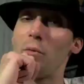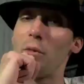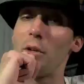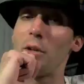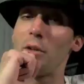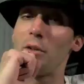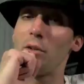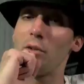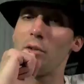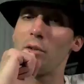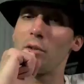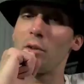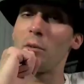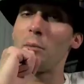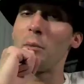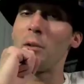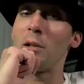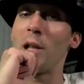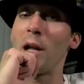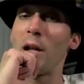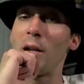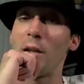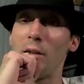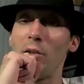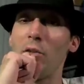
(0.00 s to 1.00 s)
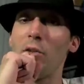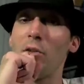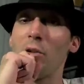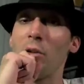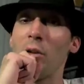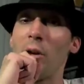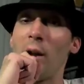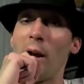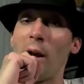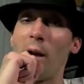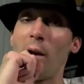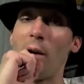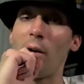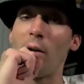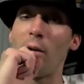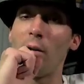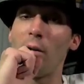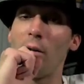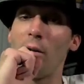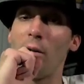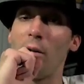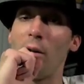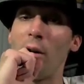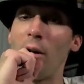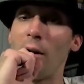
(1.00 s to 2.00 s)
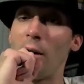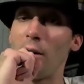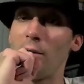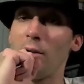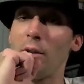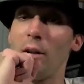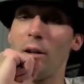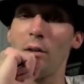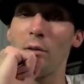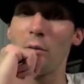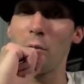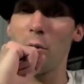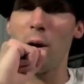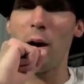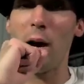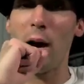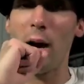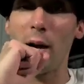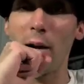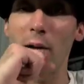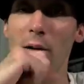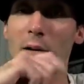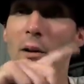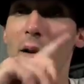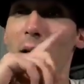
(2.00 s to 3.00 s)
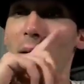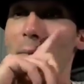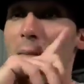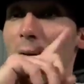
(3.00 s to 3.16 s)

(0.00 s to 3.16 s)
Movies is going to be a lot easier now, and I'll tell you why.